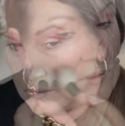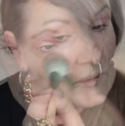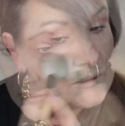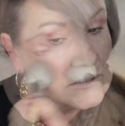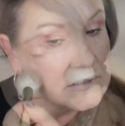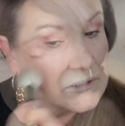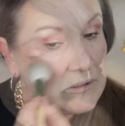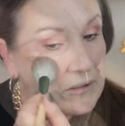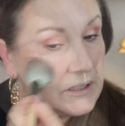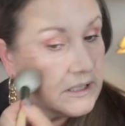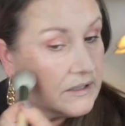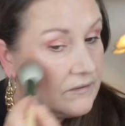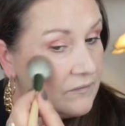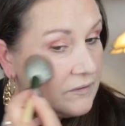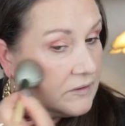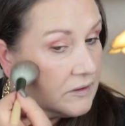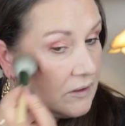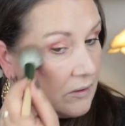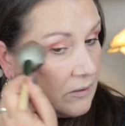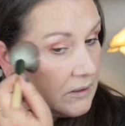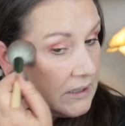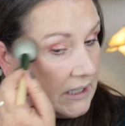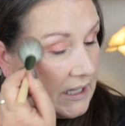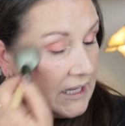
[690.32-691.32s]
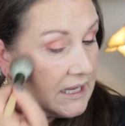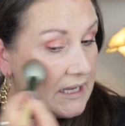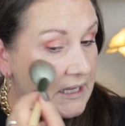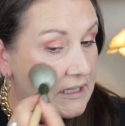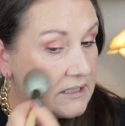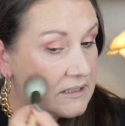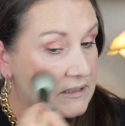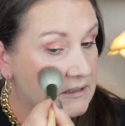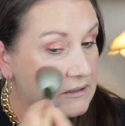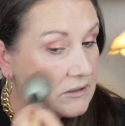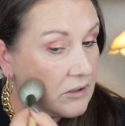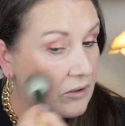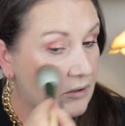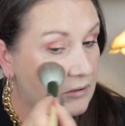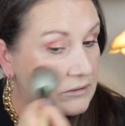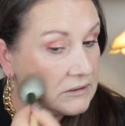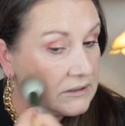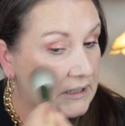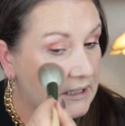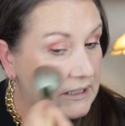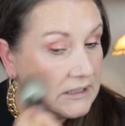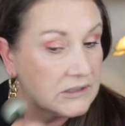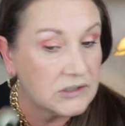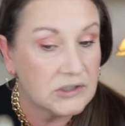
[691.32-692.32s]
So even though it has got
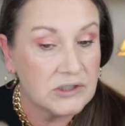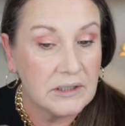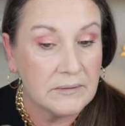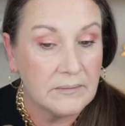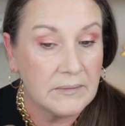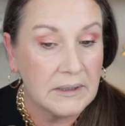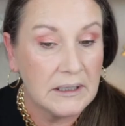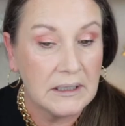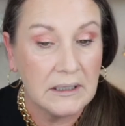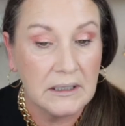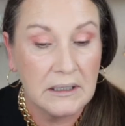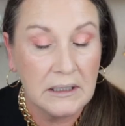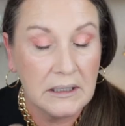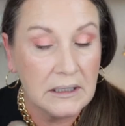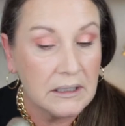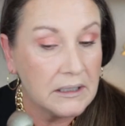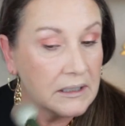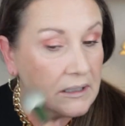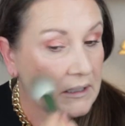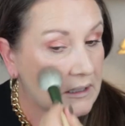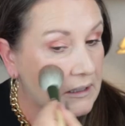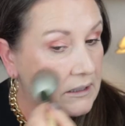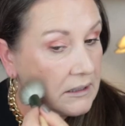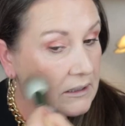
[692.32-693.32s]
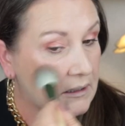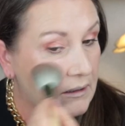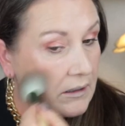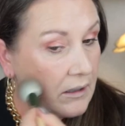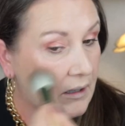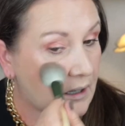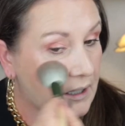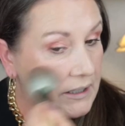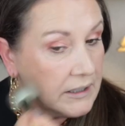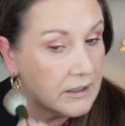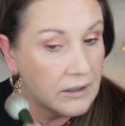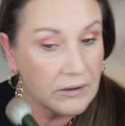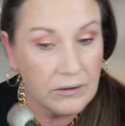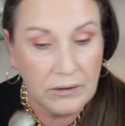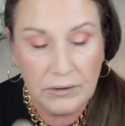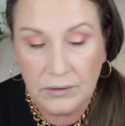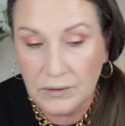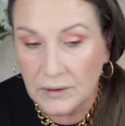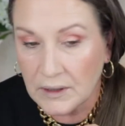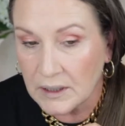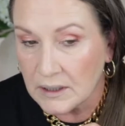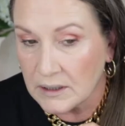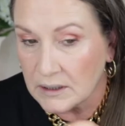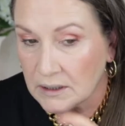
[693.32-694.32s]
that shimmer, I don't
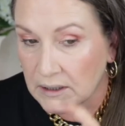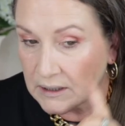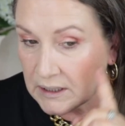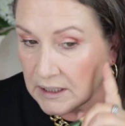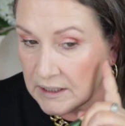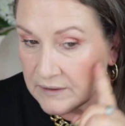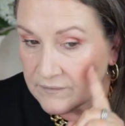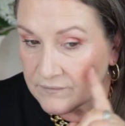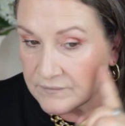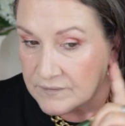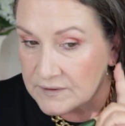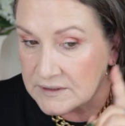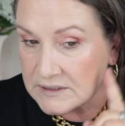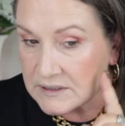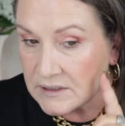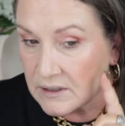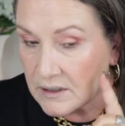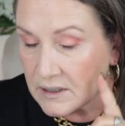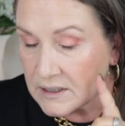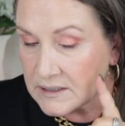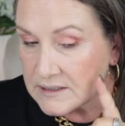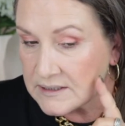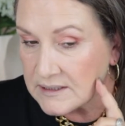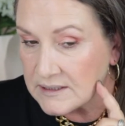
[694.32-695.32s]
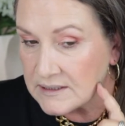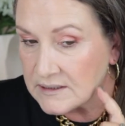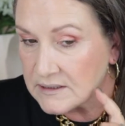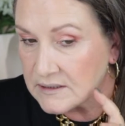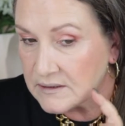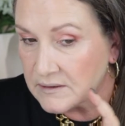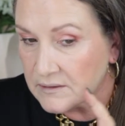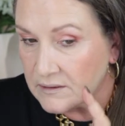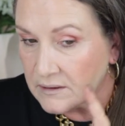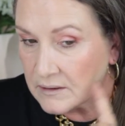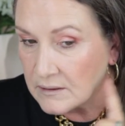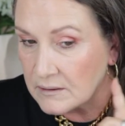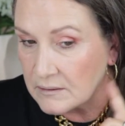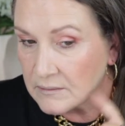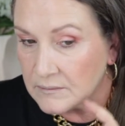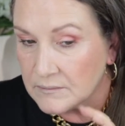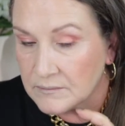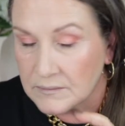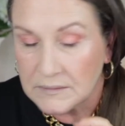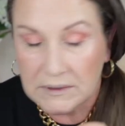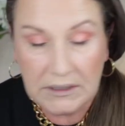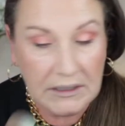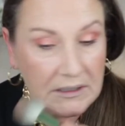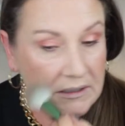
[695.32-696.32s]
think it emphasises
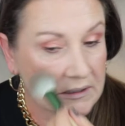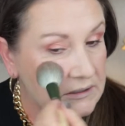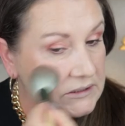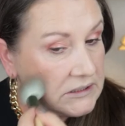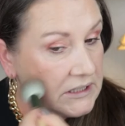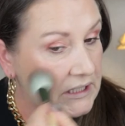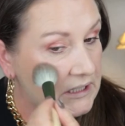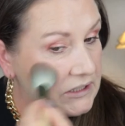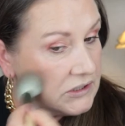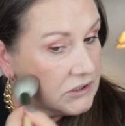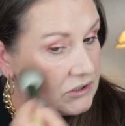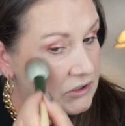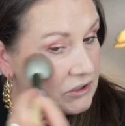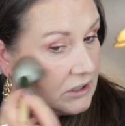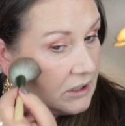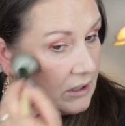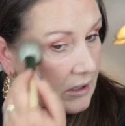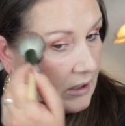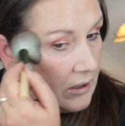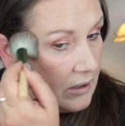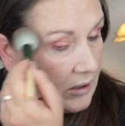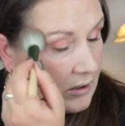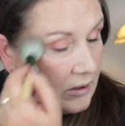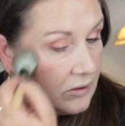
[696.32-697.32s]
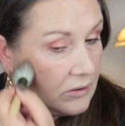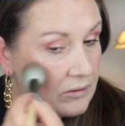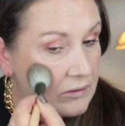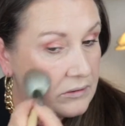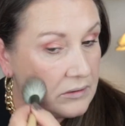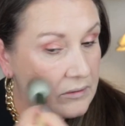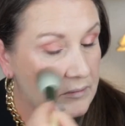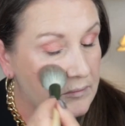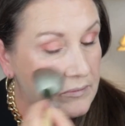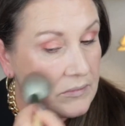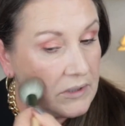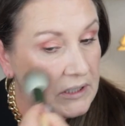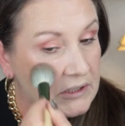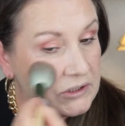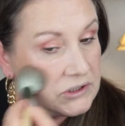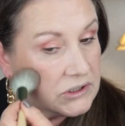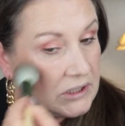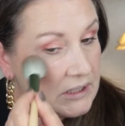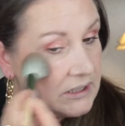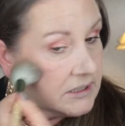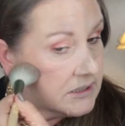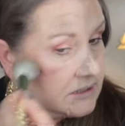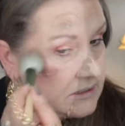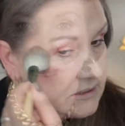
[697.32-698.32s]
the texture on my
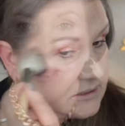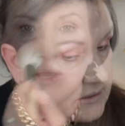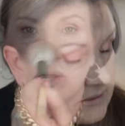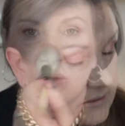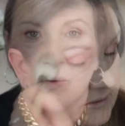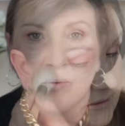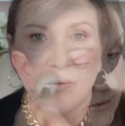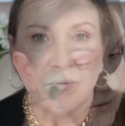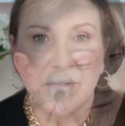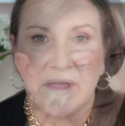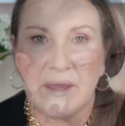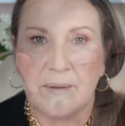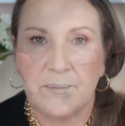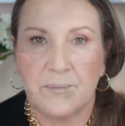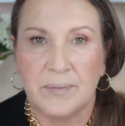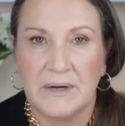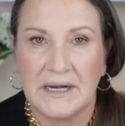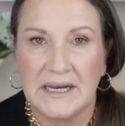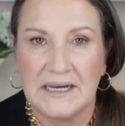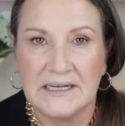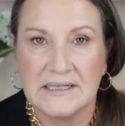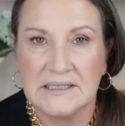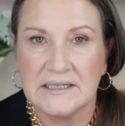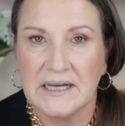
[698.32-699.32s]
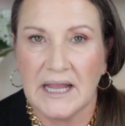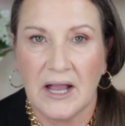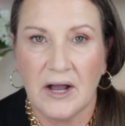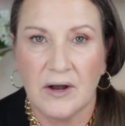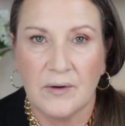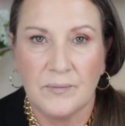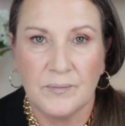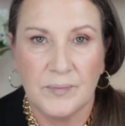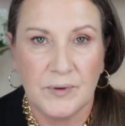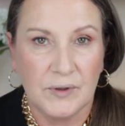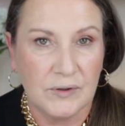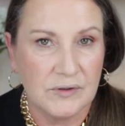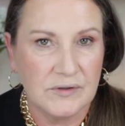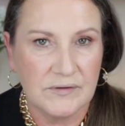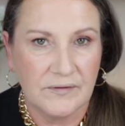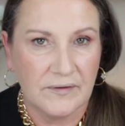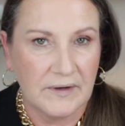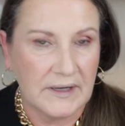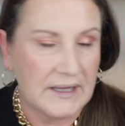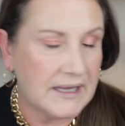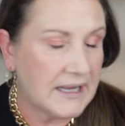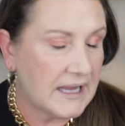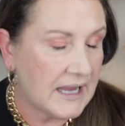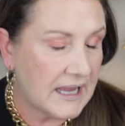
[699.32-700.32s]
cheeks. Well, that blended out
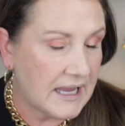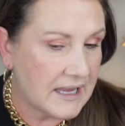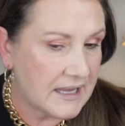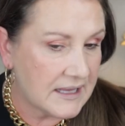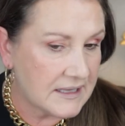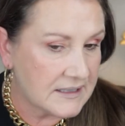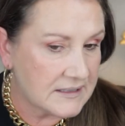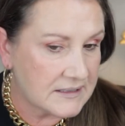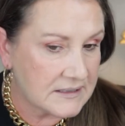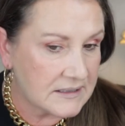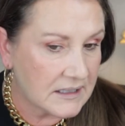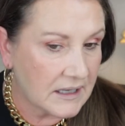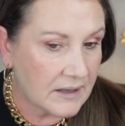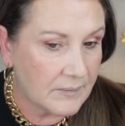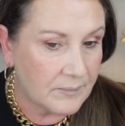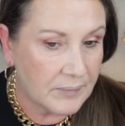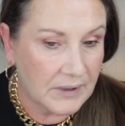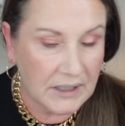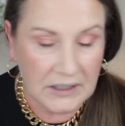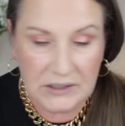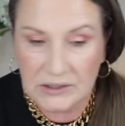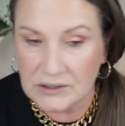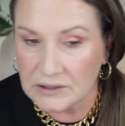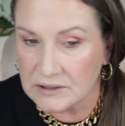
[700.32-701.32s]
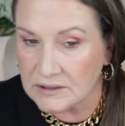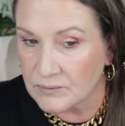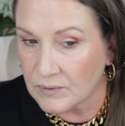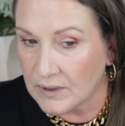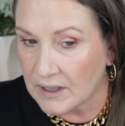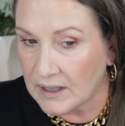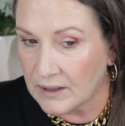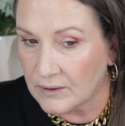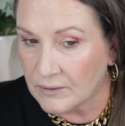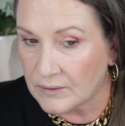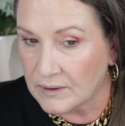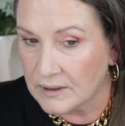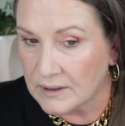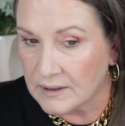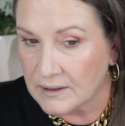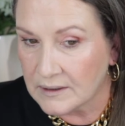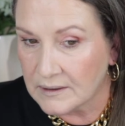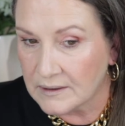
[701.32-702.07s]
beautifully as a blush as well.